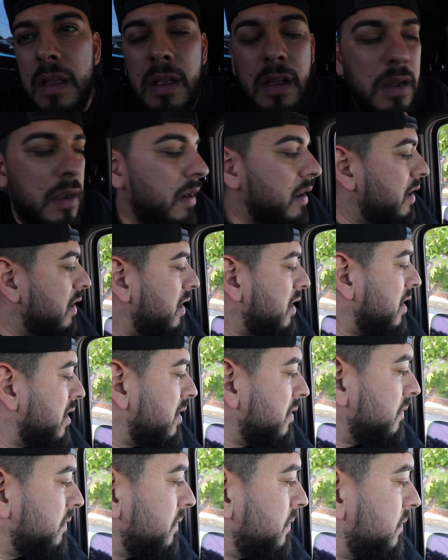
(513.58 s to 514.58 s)

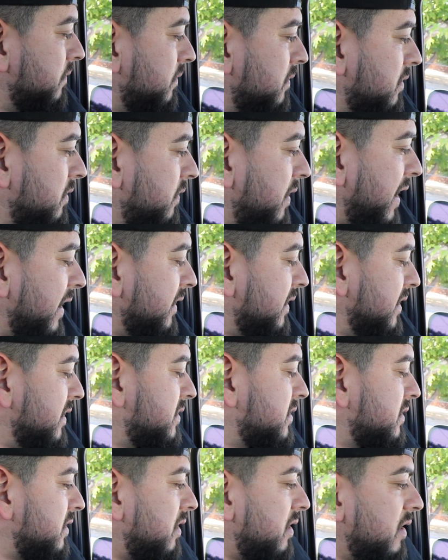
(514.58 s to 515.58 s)
Uh, had
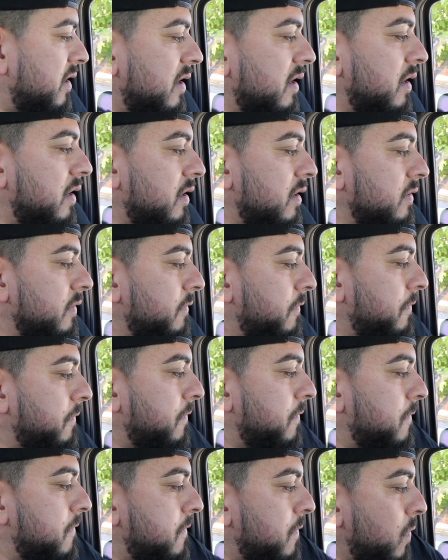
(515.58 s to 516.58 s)
these on
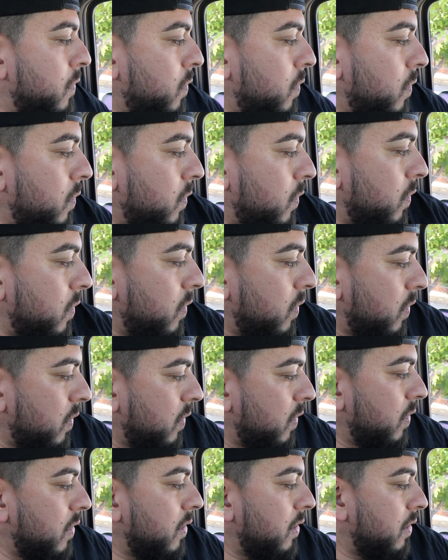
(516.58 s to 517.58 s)

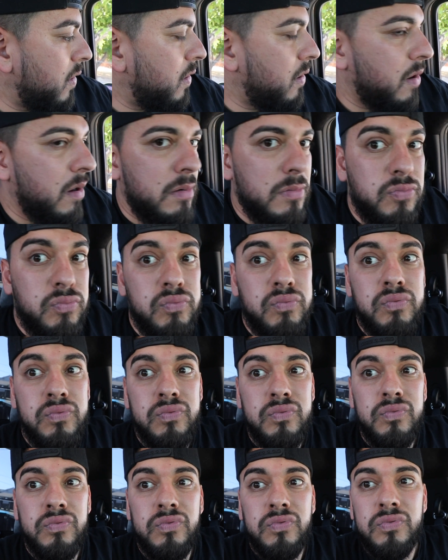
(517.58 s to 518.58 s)
for
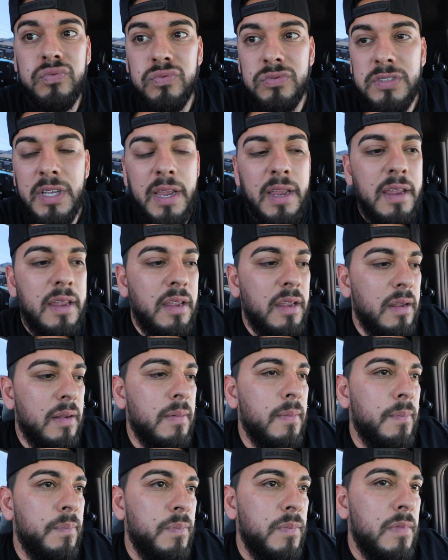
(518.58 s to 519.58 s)
dang,
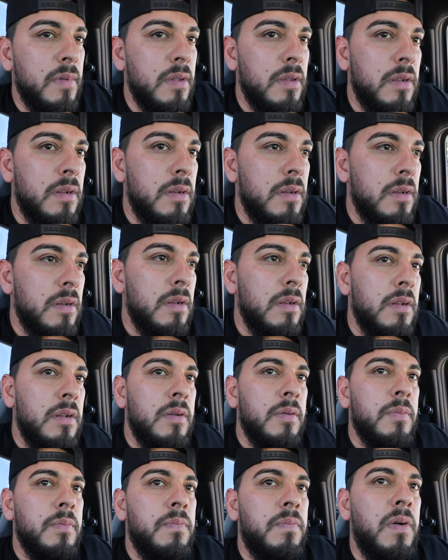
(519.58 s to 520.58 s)

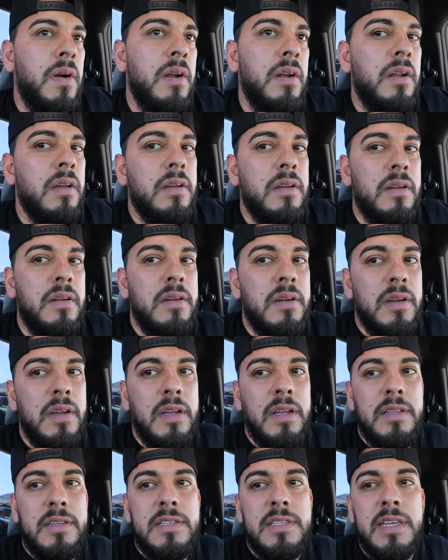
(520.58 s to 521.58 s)
probably like a
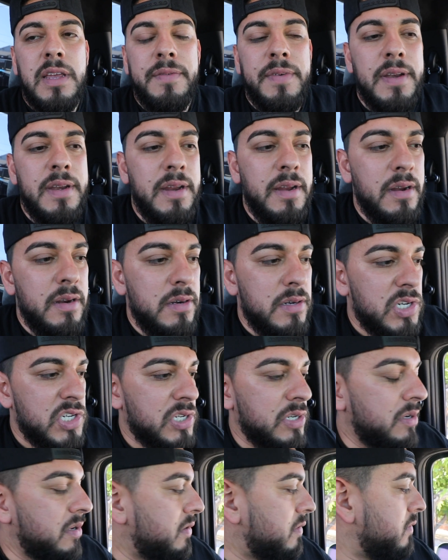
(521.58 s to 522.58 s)
good seven years.
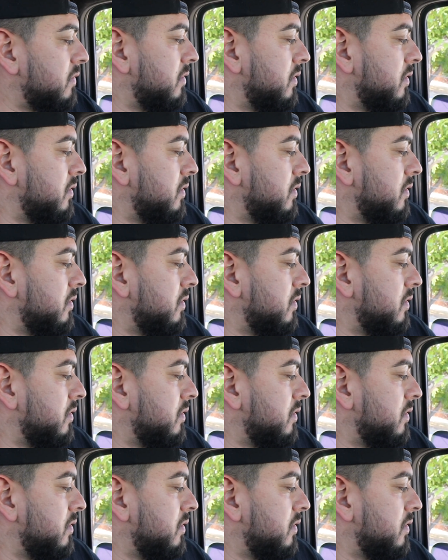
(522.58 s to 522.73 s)
So